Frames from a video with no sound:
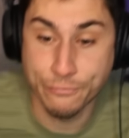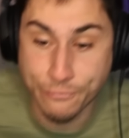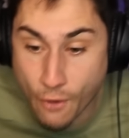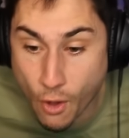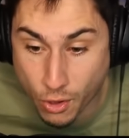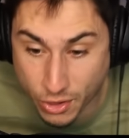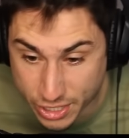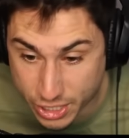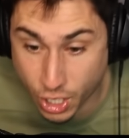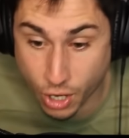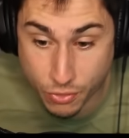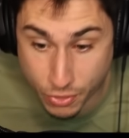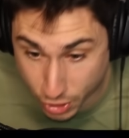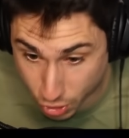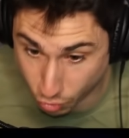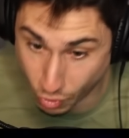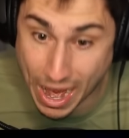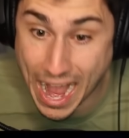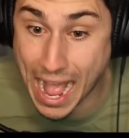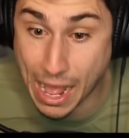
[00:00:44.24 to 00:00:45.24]
fallen on the
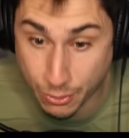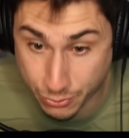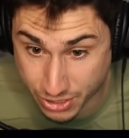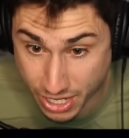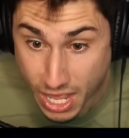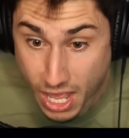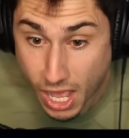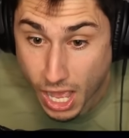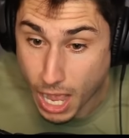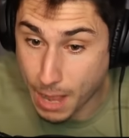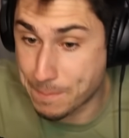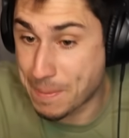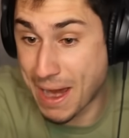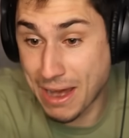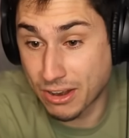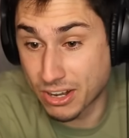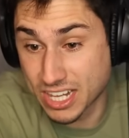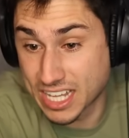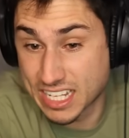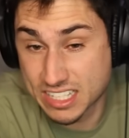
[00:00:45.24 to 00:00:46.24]
ground.
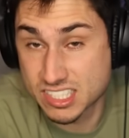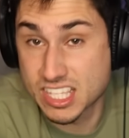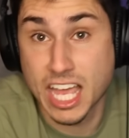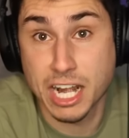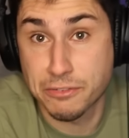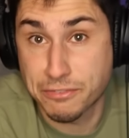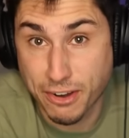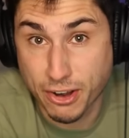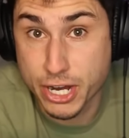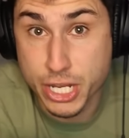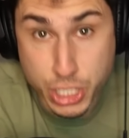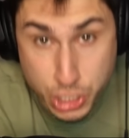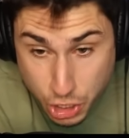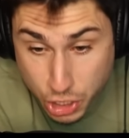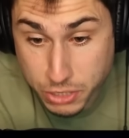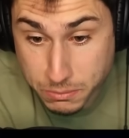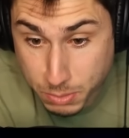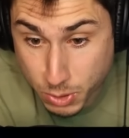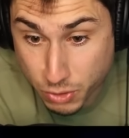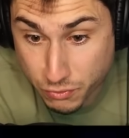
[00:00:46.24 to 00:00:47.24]
Apparently it's not a very
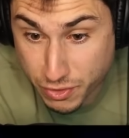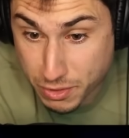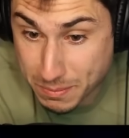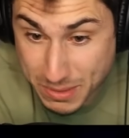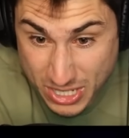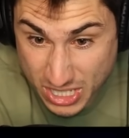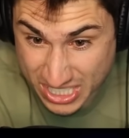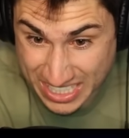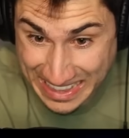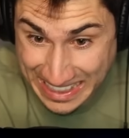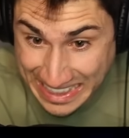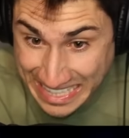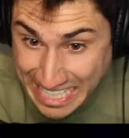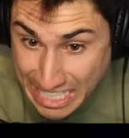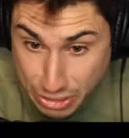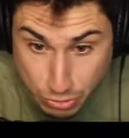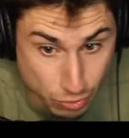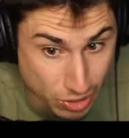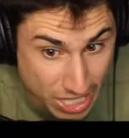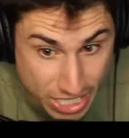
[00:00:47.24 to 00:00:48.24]
good movie because
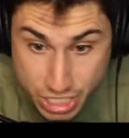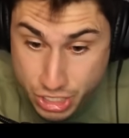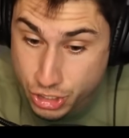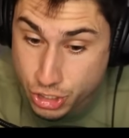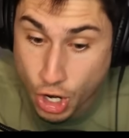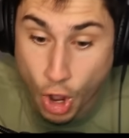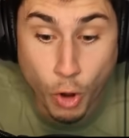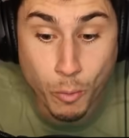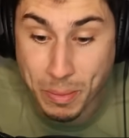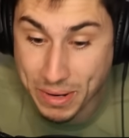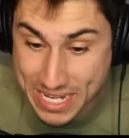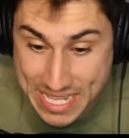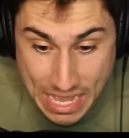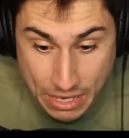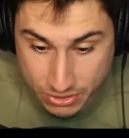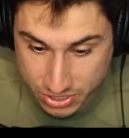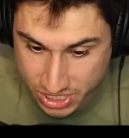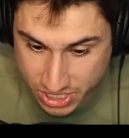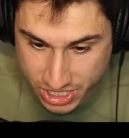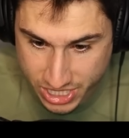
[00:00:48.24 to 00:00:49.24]
literally nobody
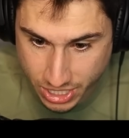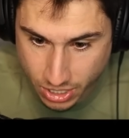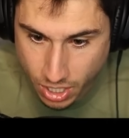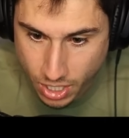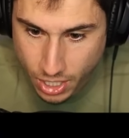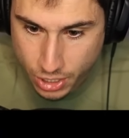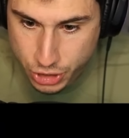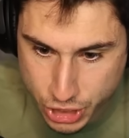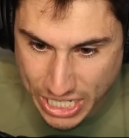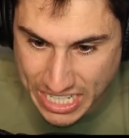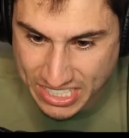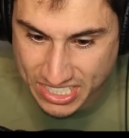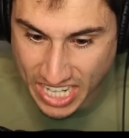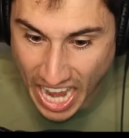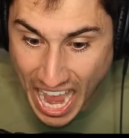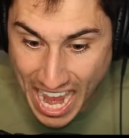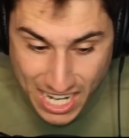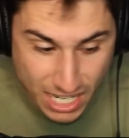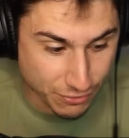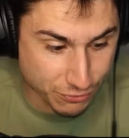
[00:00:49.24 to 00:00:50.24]
else is here. She
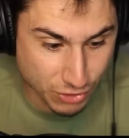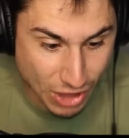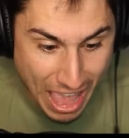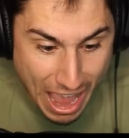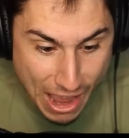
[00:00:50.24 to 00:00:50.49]
died of